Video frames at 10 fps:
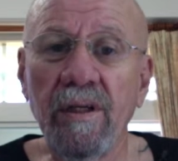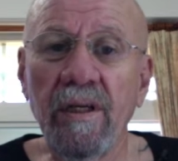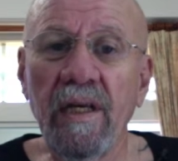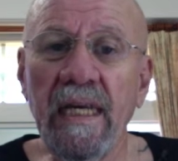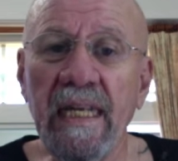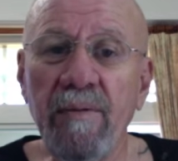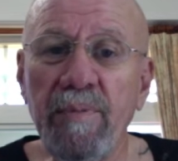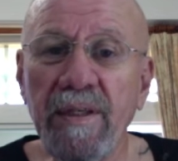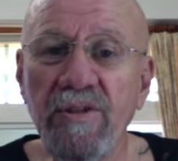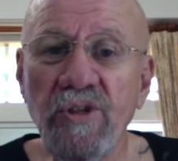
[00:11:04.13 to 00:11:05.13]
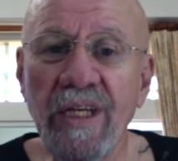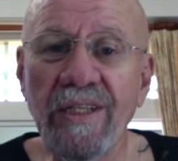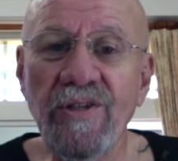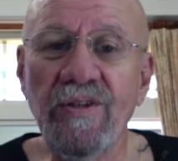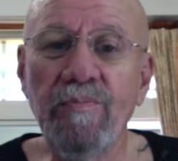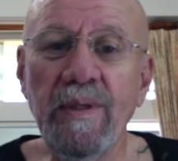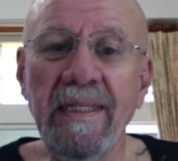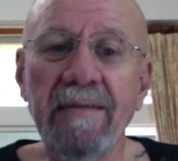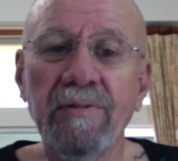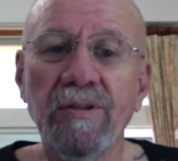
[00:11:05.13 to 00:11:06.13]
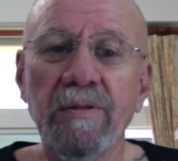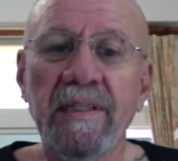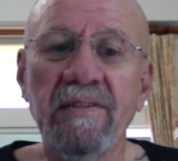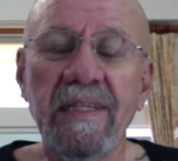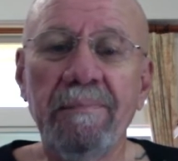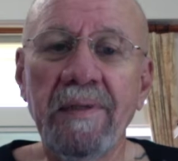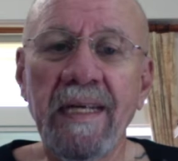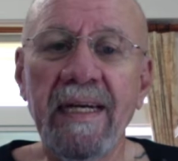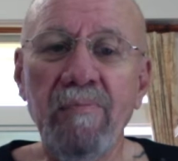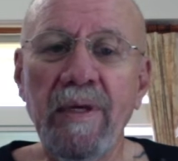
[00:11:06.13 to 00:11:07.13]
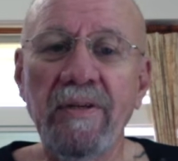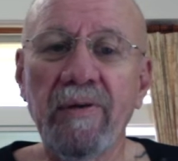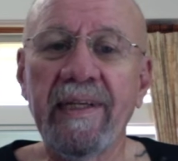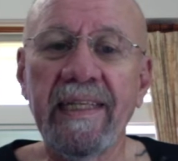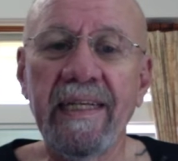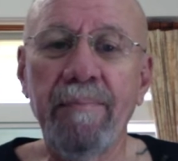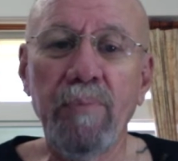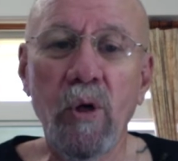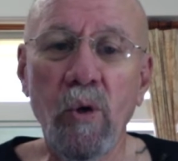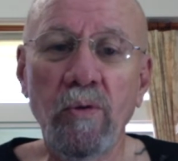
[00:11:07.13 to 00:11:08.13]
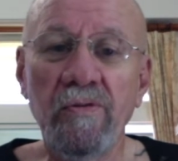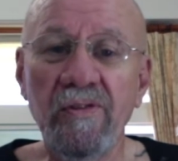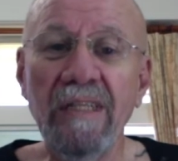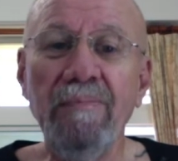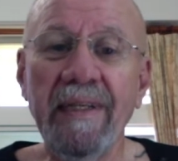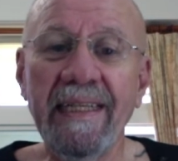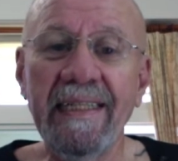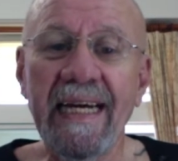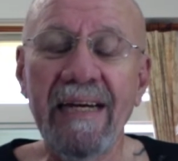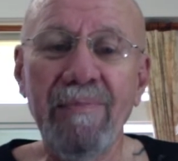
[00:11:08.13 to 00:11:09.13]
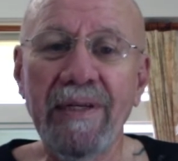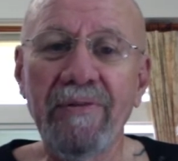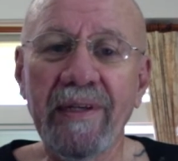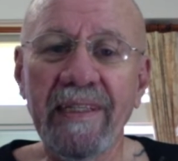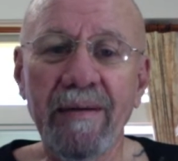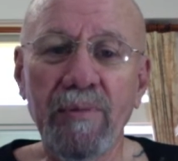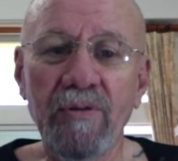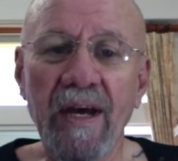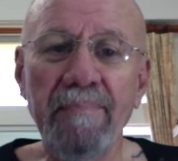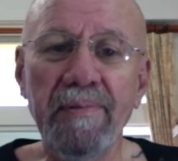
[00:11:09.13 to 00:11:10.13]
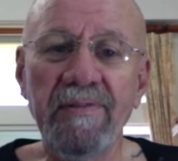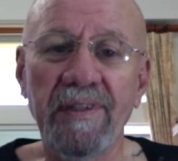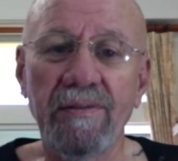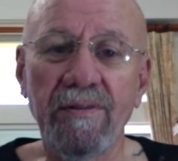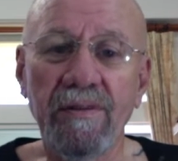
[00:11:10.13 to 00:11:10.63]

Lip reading: And the biggest change is being able to accept diametrically opposed, seemingly diametrically opposed opposites.